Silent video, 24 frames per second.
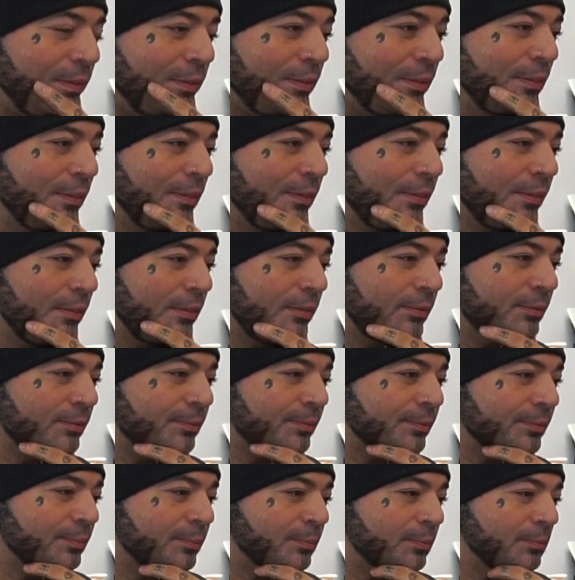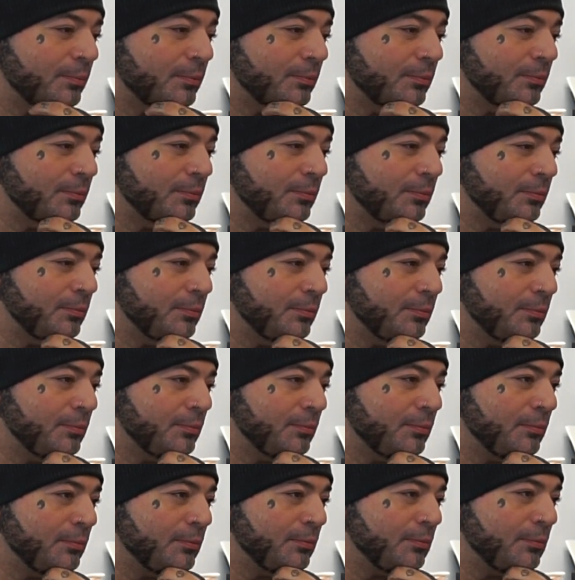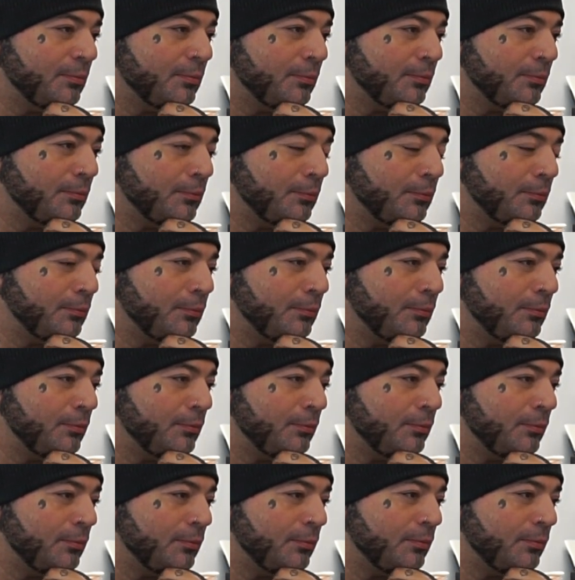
The person shown says nothing.